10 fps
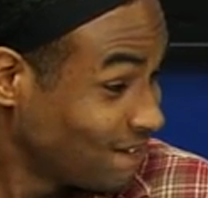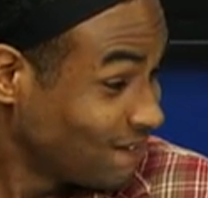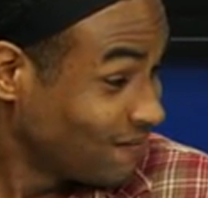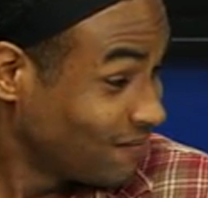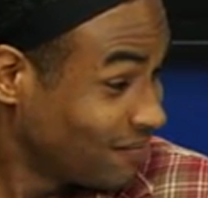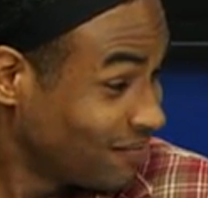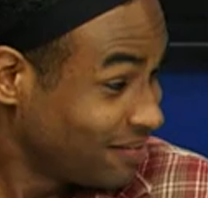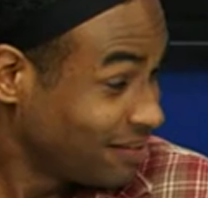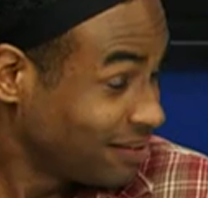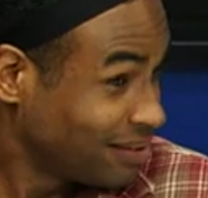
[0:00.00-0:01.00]

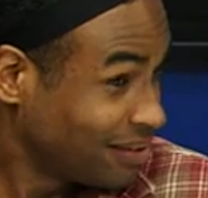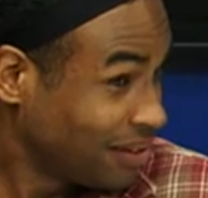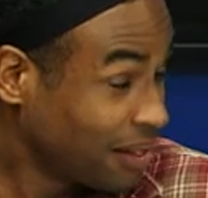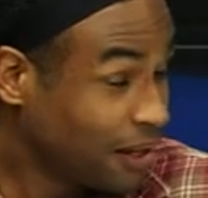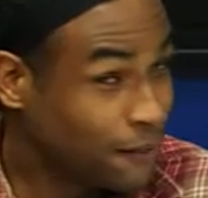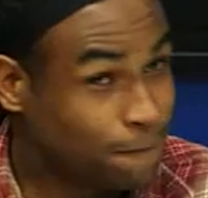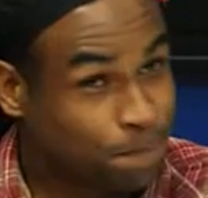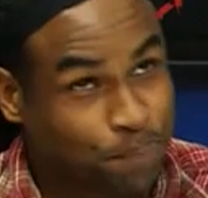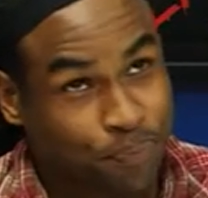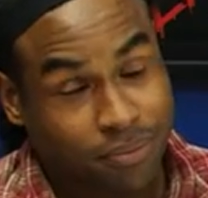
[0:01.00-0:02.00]

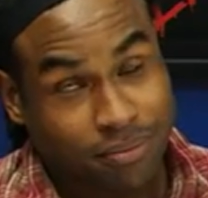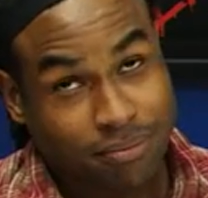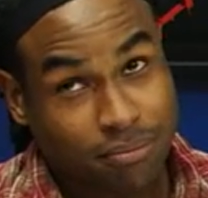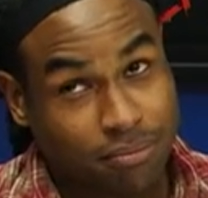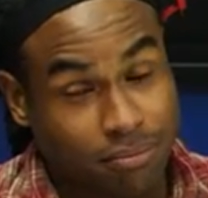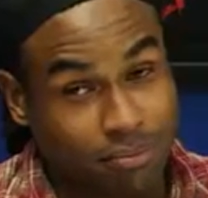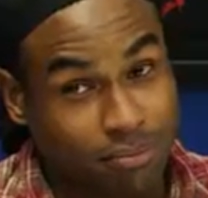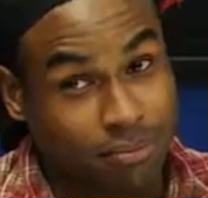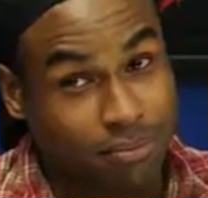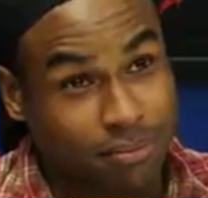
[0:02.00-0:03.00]

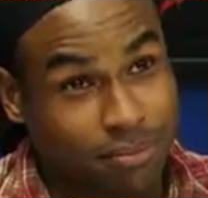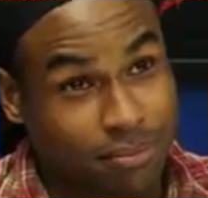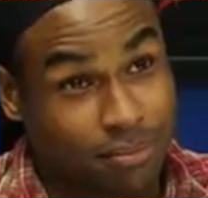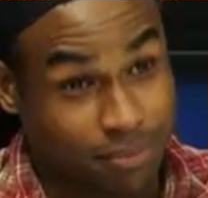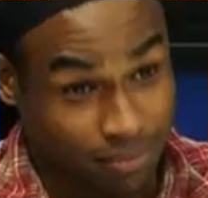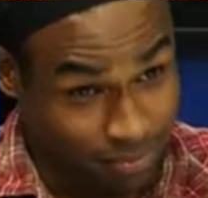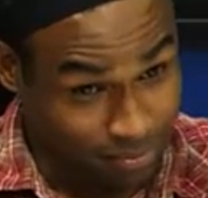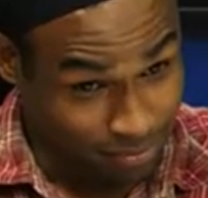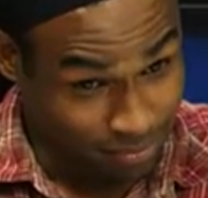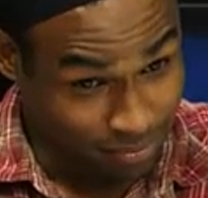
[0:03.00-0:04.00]

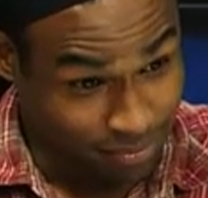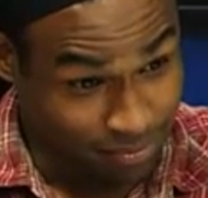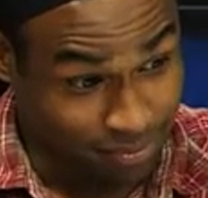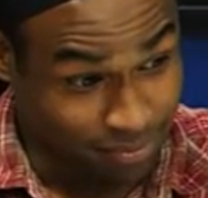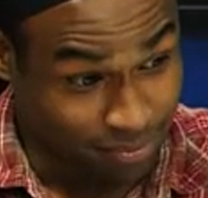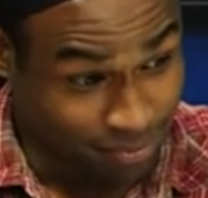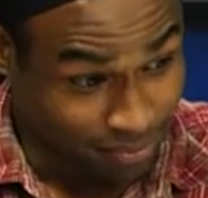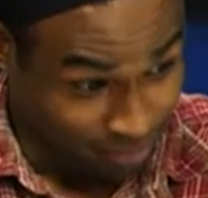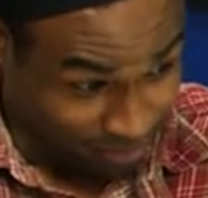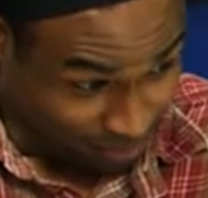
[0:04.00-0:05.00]

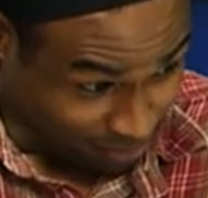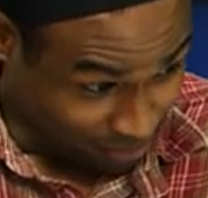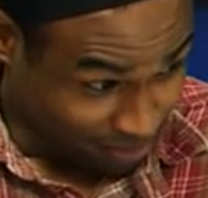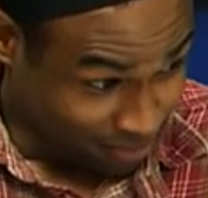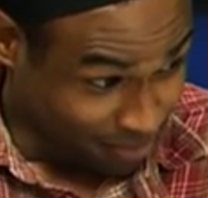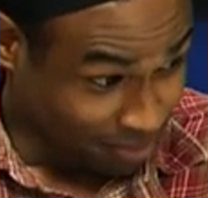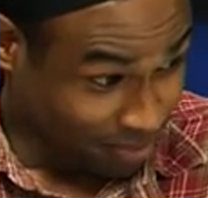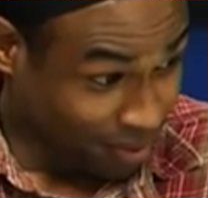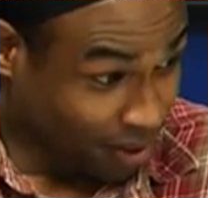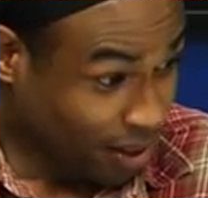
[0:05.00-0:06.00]

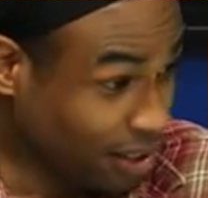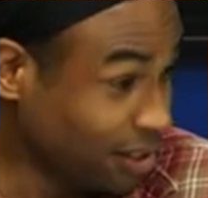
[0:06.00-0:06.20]
The person shown says nothing.